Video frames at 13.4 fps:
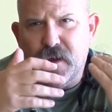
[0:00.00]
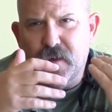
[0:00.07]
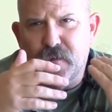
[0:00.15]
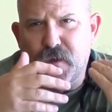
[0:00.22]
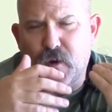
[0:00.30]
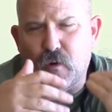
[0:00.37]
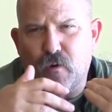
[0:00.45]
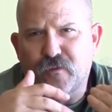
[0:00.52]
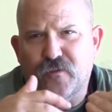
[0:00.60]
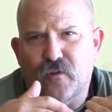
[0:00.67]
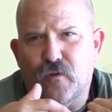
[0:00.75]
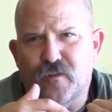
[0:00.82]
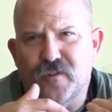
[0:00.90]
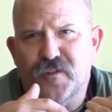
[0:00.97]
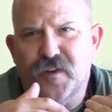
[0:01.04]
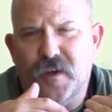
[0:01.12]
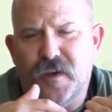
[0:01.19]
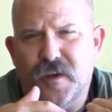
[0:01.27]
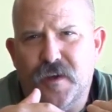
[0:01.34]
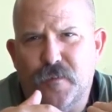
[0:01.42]
There are certain
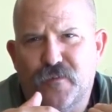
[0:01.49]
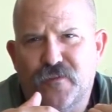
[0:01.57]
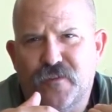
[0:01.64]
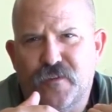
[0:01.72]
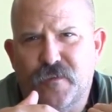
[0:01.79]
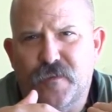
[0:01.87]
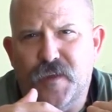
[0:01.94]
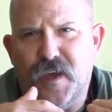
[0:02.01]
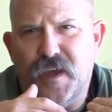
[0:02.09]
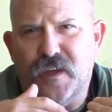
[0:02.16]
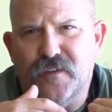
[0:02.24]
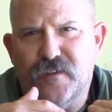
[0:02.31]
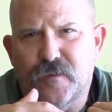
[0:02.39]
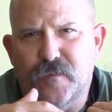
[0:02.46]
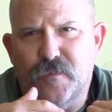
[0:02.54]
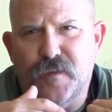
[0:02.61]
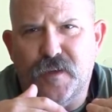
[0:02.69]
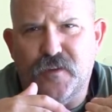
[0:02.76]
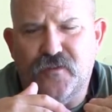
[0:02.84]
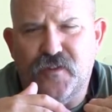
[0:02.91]
times that
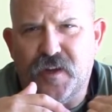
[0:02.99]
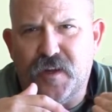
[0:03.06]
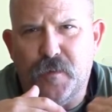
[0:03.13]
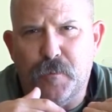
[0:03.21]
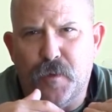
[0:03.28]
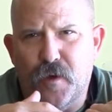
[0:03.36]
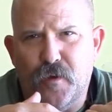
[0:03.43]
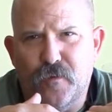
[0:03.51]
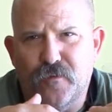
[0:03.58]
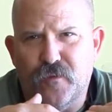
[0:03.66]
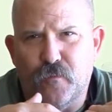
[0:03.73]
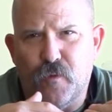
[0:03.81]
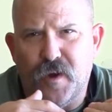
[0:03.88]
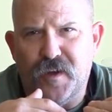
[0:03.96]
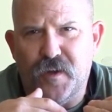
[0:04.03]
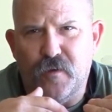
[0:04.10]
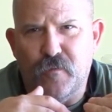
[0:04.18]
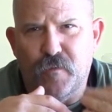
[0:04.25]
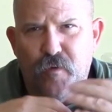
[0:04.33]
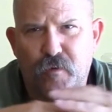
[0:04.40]
the chicken bones of
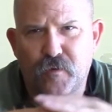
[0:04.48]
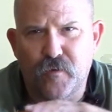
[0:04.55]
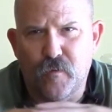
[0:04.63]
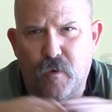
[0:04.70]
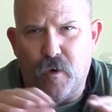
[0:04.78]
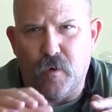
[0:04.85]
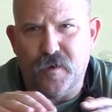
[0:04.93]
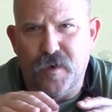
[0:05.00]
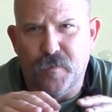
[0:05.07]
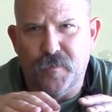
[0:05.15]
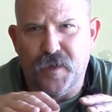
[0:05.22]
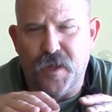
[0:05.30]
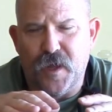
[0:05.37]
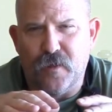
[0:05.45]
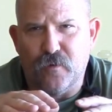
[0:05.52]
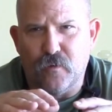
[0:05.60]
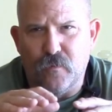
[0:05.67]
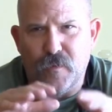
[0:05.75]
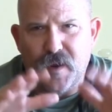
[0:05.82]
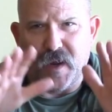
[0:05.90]
radio voodoo all come
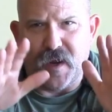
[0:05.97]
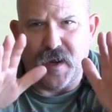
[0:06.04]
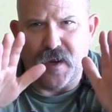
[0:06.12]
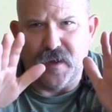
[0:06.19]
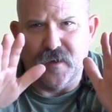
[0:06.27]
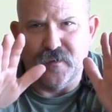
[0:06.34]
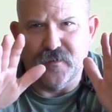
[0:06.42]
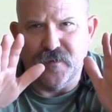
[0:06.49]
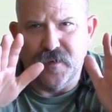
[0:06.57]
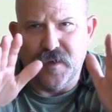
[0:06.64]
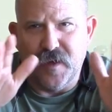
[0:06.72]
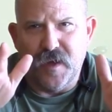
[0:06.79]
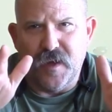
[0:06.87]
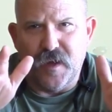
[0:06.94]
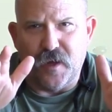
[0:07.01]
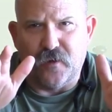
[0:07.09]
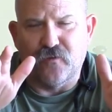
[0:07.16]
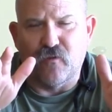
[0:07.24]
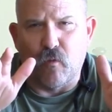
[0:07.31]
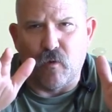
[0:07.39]
together and
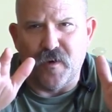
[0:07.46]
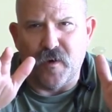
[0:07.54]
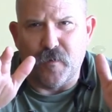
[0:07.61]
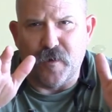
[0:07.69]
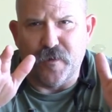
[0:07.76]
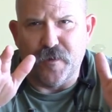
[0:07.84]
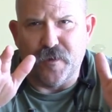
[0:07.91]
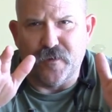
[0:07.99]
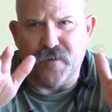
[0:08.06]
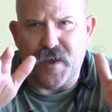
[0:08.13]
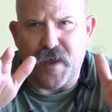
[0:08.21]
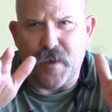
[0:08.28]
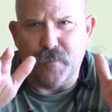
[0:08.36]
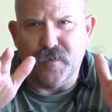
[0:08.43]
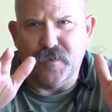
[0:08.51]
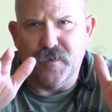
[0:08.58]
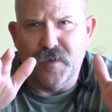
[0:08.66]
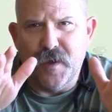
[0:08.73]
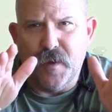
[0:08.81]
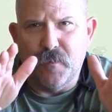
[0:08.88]
extraordinary things
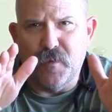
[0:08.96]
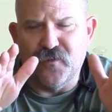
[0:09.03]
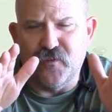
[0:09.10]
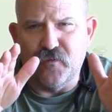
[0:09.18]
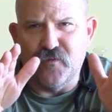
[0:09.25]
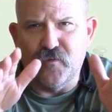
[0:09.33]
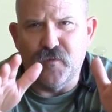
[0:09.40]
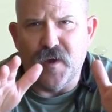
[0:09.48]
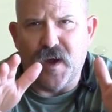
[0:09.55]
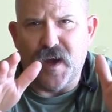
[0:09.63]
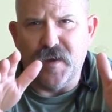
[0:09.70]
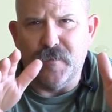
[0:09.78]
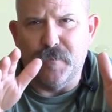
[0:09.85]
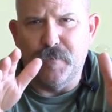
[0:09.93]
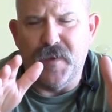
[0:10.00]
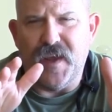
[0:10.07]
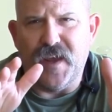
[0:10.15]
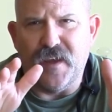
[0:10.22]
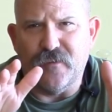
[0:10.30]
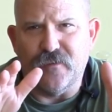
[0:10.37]
happen but you do not
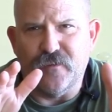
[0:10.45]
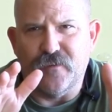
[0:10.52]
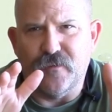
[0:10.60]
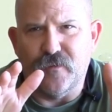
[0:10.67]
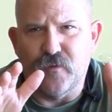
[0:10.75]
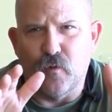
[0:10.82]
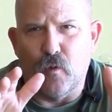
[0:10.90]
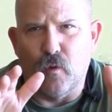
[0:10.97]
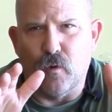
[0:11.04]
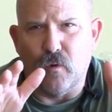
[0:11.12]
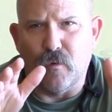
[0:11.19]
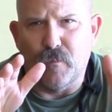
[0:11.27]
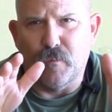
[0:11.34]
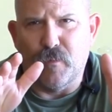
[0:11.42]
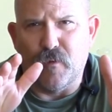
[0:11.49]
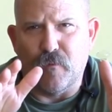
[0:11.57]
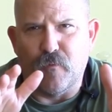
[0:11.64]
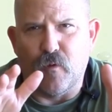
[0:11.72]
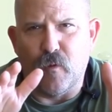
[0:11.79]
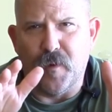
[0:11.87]
base your
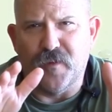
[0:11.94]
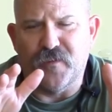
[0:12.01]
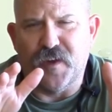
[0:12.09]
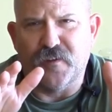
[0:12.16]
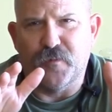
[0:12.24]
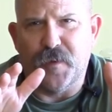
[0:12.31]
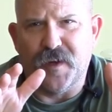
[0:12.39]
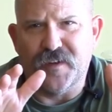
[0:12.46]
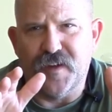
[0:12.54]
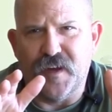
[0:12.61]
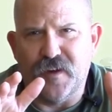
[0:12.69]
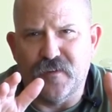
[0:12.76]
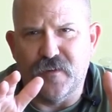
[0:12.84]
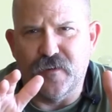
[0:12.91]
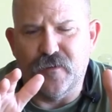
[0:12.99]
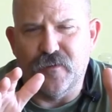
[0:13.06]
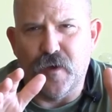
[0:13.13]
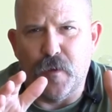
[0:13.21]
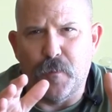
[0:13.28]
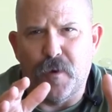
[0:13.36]
performance
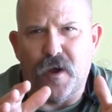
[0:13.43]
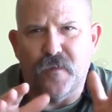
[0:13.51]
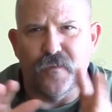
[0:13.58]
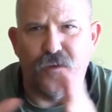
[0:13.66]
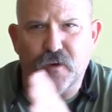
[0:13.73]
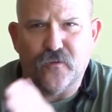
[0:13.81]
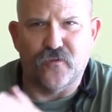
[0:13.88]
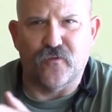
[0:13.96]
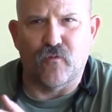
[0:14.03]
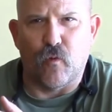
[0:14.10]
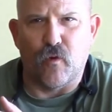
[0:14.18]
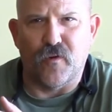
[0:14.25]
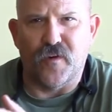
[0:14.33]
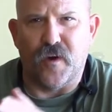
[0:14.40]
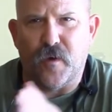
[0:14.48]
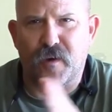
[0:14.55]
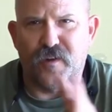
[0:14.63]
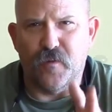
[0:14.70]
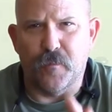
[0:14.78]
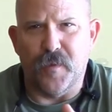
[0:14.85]
expectations upon the
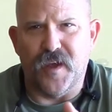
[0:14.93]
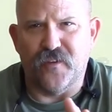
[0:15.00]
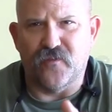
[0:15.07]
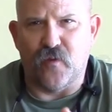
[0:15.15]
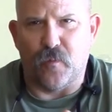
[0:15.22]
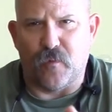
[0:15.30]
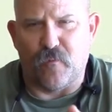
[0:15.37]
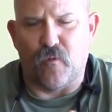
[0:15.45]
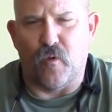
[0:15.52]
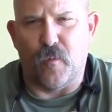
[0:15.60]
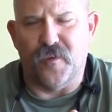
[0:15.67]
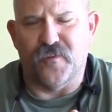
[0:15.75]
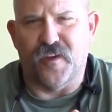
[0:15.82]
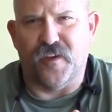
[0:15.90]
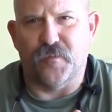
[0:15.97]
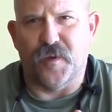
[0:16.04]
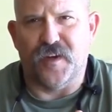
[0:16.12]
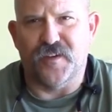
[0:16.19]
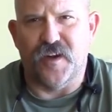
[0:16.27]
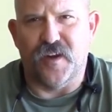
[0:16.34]
extraordinary. You base your performance
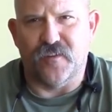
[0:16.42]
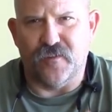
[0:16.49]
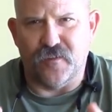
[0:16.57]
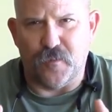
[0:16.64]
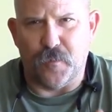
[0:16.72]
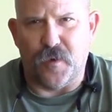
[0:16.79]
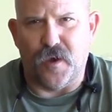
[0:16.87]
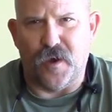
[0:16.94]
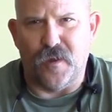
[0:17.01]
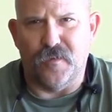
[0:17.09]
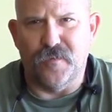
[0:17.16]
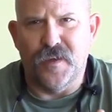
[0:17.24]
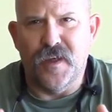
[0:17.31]
expectations upon